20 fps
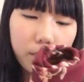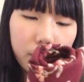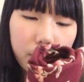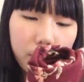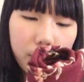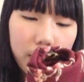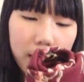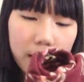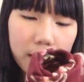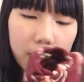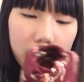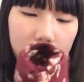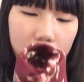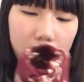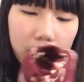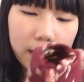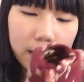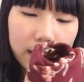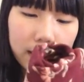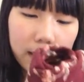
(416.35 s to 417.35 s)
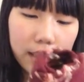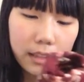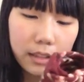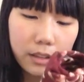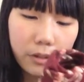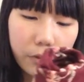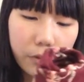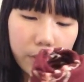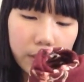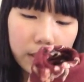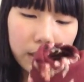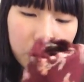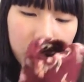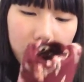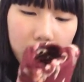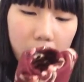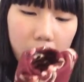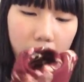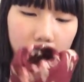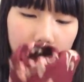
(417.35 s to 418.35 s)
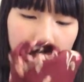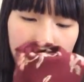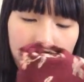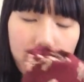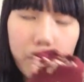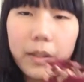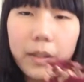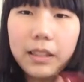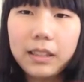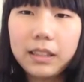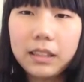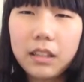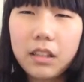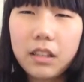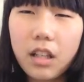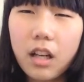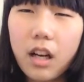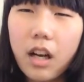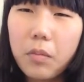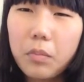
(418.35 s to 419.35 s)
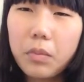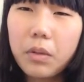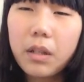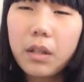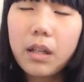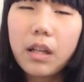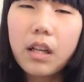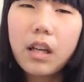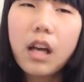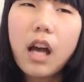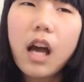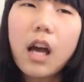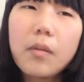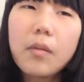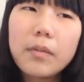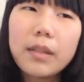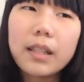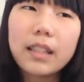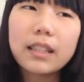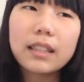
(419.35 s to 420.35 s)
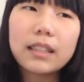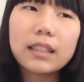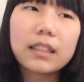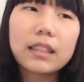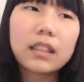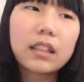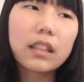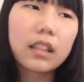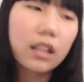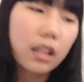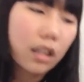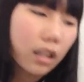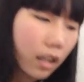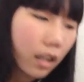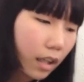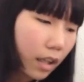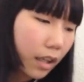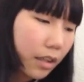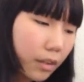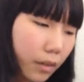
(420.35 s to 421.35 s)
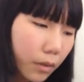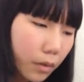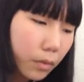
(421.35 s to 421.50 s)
make this into a sweetheart bust top because the